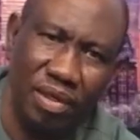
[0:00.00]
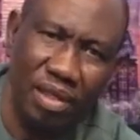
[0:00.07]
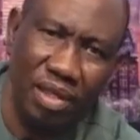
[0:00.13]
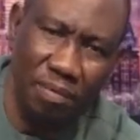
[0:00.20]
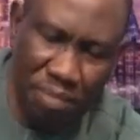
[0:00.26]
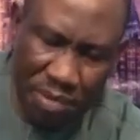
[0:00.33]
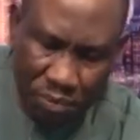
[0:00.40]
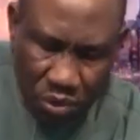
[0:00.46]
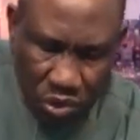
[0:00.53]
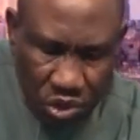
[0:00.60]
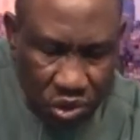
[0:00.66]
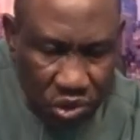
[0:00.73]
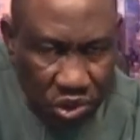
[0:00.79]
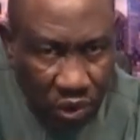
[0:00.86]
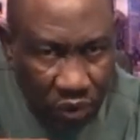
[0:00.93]
the people you
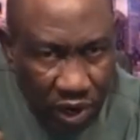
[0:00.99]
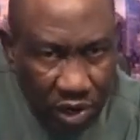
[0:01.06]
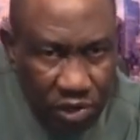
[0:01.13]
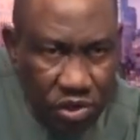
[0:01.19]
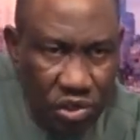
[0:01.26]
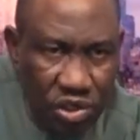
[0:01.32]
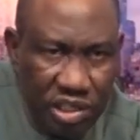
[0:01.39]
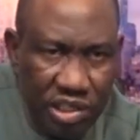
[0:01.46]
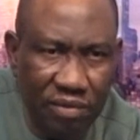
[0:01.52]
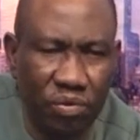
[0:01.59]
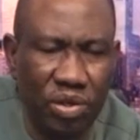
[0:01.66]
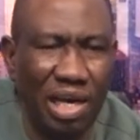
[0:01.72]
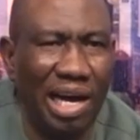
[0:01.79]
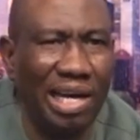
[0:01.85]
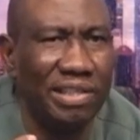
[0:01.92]
should surround yourself
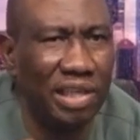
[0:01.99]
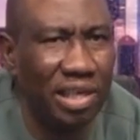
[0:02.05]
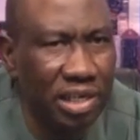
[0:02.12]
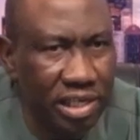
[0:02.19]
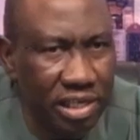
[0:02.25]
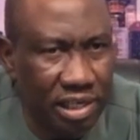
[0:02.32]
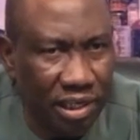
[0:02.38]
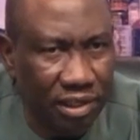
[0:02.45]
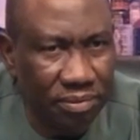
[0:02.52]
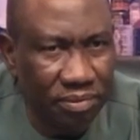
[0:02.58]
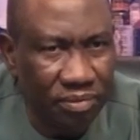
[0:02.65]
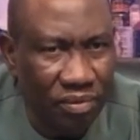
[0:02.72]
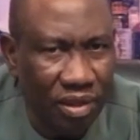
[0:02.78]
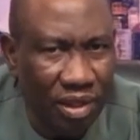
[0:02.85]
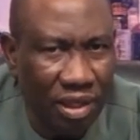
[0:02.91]
with as a leader,
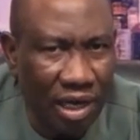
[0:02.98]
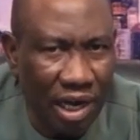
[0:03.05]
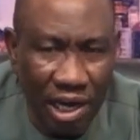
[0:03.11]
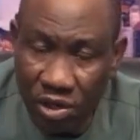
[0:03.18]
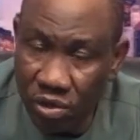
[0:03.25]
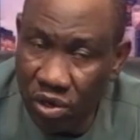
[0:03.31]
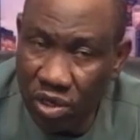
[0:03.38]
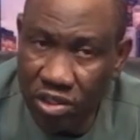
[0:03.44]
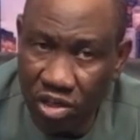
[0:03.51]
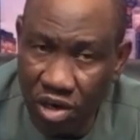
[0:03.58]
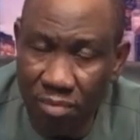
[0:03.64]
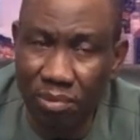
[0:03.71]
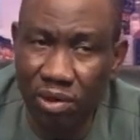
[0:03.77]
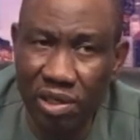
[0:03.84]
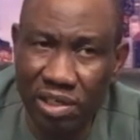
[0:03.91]
and you know it's
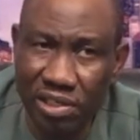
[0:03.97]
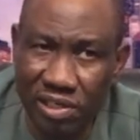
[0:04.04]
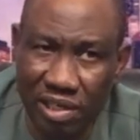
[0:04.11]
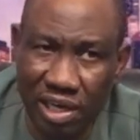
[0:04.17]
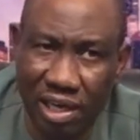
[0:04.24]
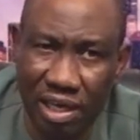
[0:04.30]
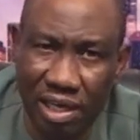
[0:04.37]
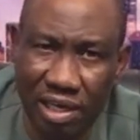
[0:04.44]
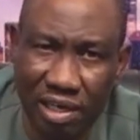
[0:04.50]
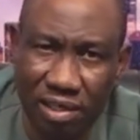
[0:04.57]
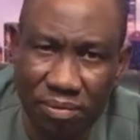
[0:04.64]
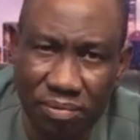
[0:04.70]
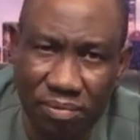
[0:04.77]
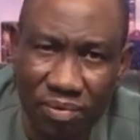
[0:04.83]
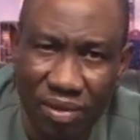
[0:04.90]
commonly said
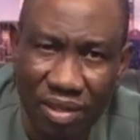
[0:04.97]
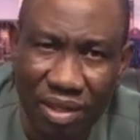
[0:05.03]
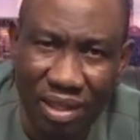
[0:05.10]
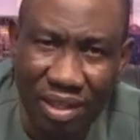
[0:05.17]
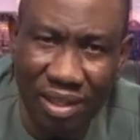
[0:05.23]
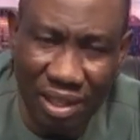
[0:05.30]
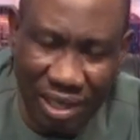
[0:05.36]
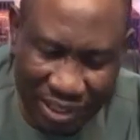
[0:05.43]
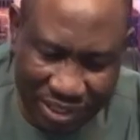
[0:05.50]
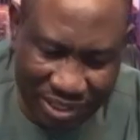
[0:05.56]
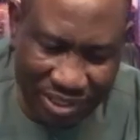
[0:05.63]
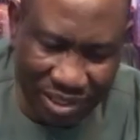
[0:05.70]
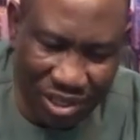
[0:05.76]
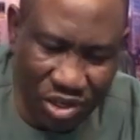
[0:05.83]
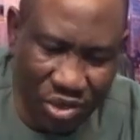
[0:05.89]
that
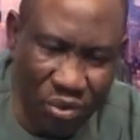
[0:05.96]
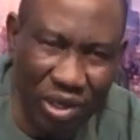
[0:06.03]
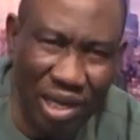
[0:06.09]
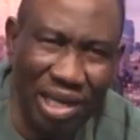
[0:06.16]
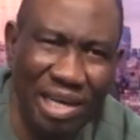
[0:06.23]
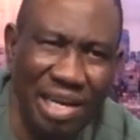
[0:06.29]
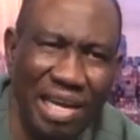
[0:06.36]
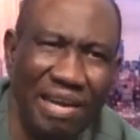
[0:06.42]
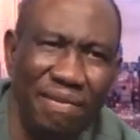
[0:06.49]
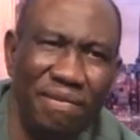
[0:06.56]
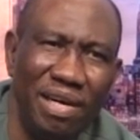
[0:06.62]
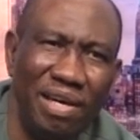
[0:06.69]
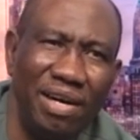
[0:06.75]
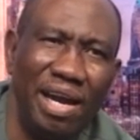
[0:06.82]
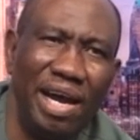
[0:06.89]
you can
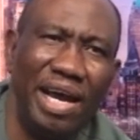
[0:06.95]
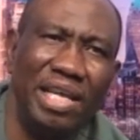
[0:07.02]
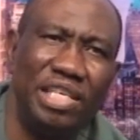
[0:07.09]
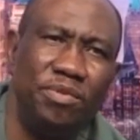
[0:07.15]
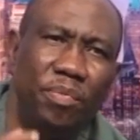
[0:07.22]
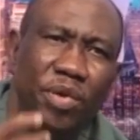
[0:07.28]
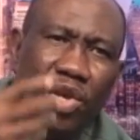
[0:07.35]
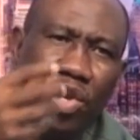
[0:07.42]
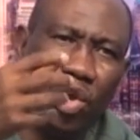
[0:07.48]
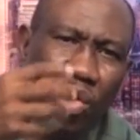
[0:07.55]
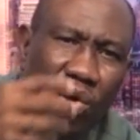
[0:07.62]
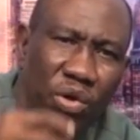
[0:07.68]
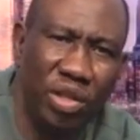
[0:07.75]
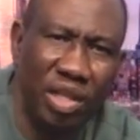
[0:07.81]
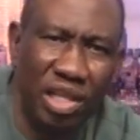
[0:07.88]
never rise
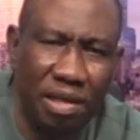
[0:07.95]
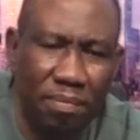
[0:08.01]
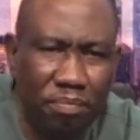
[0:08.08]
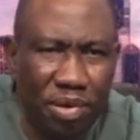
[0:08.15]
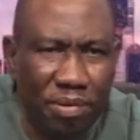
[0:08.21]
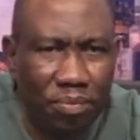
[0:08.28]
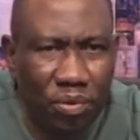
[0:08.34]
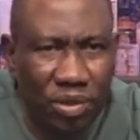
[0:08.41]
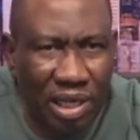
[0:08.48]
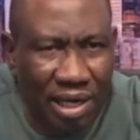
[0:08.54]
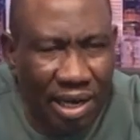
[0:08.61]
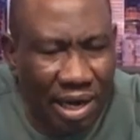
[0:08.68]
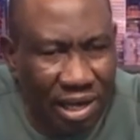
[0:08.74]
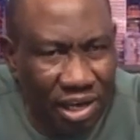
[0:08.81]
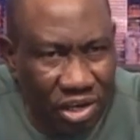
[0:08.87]
beyond the people that
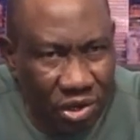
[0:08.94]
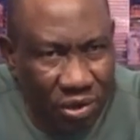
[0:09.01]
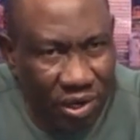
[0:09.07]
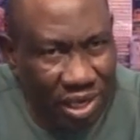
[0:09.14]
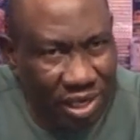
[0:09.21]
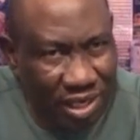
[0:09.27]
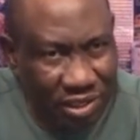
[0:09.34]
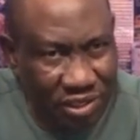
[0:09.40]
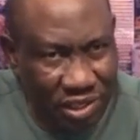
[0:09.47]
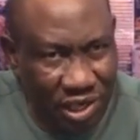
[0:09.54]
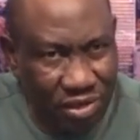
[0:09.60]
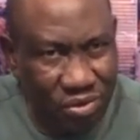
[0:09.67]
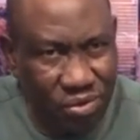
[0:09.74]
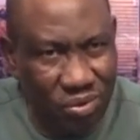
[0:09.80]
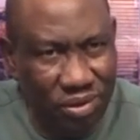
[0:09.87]
are in your inner
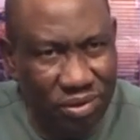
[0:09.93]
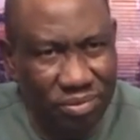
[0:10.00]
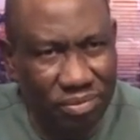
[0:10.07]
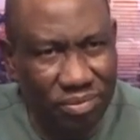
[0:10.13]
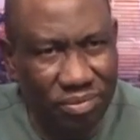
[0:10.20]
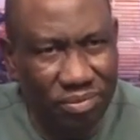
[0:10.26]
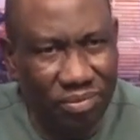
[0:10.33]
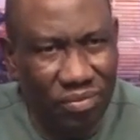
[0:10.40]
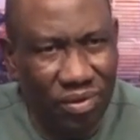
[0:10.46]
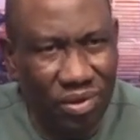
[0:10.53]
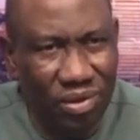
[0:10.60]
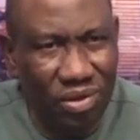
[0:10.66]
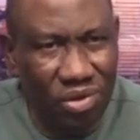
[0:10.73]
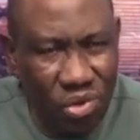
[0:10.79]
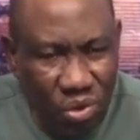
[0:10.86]
circle.
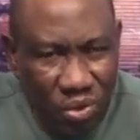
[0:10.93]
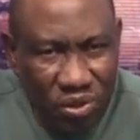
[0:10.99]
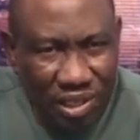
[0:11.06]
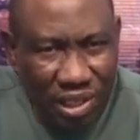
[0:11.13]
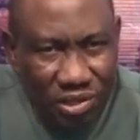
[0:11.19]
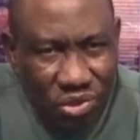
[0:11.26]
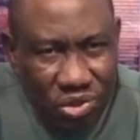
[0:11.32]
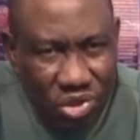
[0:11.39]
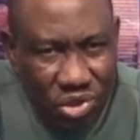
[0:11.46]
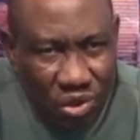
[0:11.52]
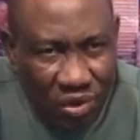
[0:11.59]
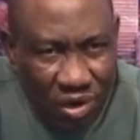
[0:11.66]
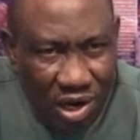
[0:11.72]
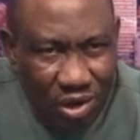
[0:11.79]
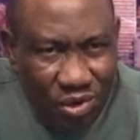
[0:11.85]
Those that you
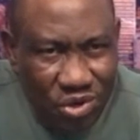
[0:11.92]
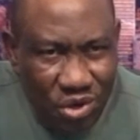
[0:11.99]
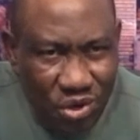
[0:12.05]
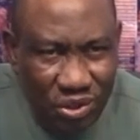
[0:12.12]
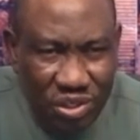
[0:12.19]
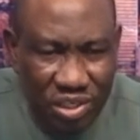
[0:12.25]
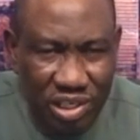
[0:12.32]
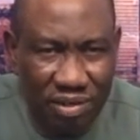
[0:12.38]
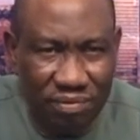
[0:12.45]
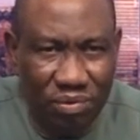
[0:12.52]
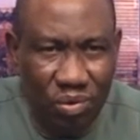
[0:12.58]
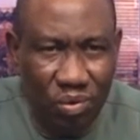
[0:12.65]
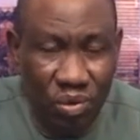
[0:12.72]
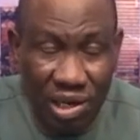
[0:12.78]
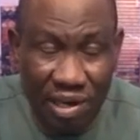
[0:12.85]
surround yourself
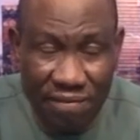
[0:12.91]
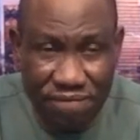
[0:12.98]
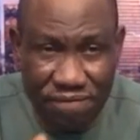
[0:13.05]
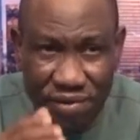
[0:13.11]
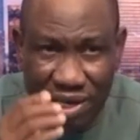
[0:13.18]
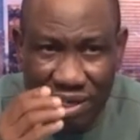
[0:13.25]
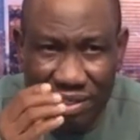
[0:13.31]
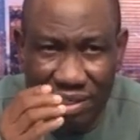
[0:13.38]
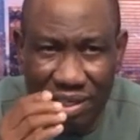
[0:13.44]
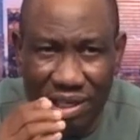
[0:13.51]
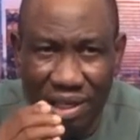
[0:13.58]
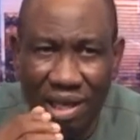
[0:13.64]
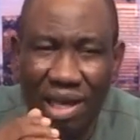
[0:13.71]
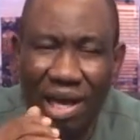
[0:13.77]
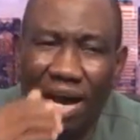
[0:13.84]
will affect
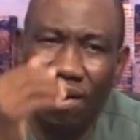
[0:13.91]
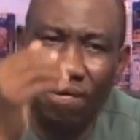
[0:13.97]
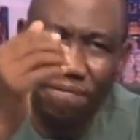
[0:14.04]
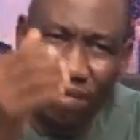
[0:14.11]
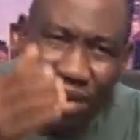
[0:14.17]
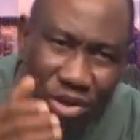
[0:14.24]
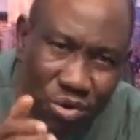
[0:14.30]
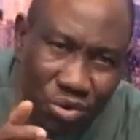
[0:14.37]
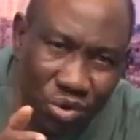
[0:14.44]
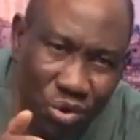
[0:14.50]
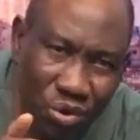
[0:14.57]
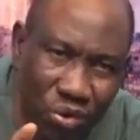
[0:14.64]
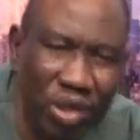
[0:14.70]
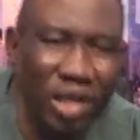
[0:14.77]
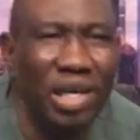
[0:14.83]
how far you
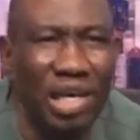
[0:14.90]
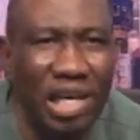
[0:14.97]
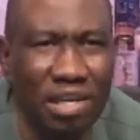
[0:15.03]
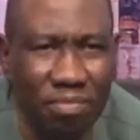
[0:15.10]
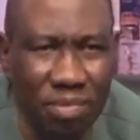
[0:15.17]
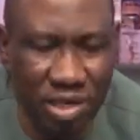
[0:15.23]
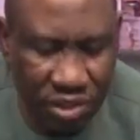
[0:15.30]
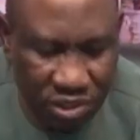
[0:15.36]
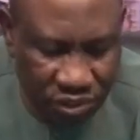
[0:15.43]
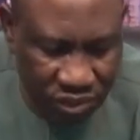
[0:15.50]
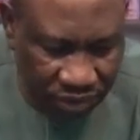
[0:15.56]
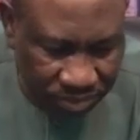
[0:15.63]
go in ministry.